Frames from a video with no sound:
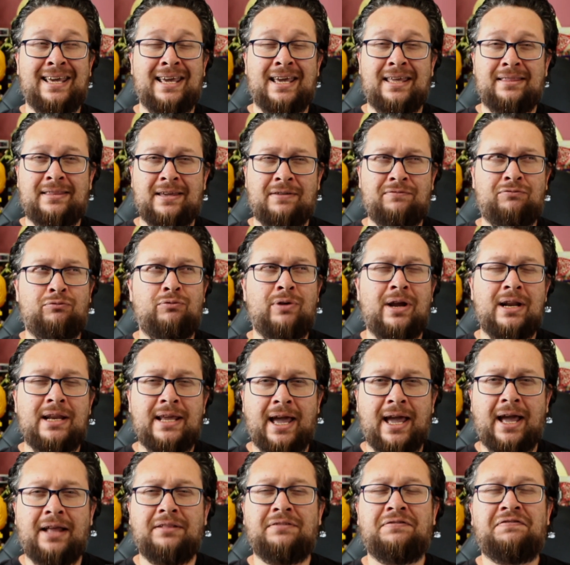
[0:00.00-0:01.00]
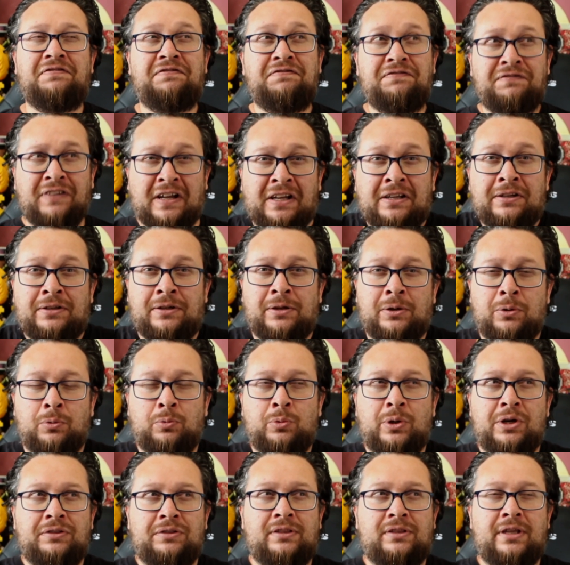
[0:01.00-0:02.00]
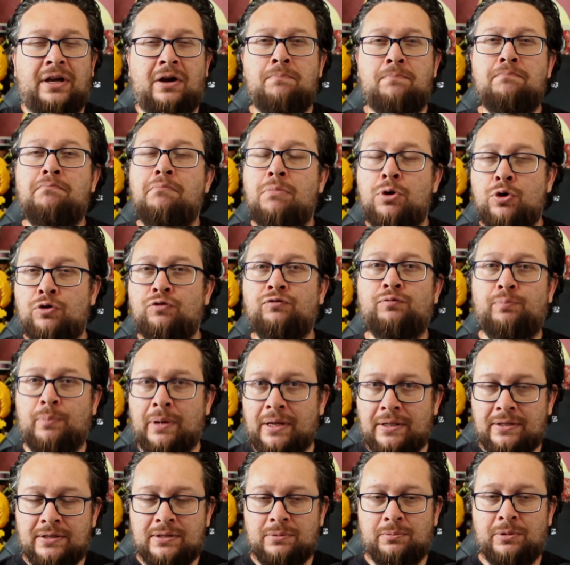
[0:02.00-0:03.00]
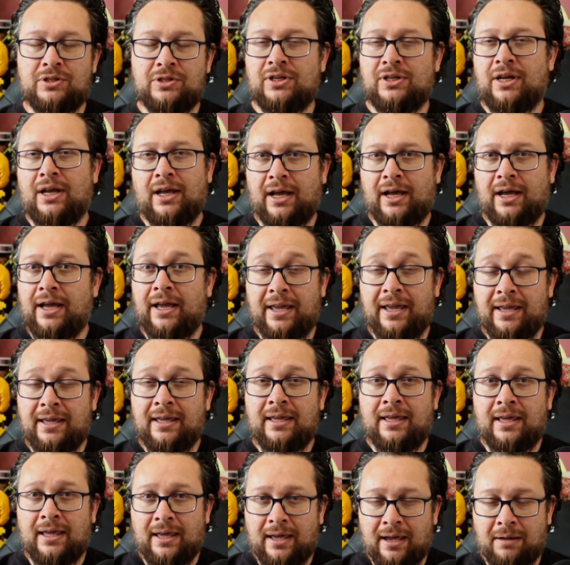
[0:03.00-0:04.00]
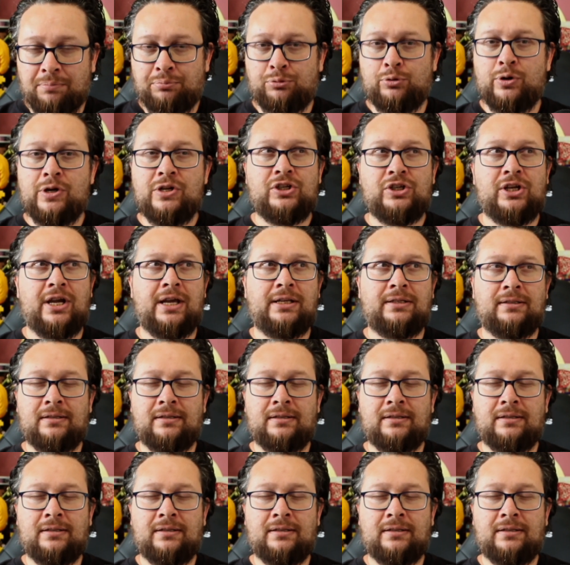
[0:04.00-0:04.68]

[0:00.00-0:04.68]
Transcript: They've really had fun with their movements, which I appreciate.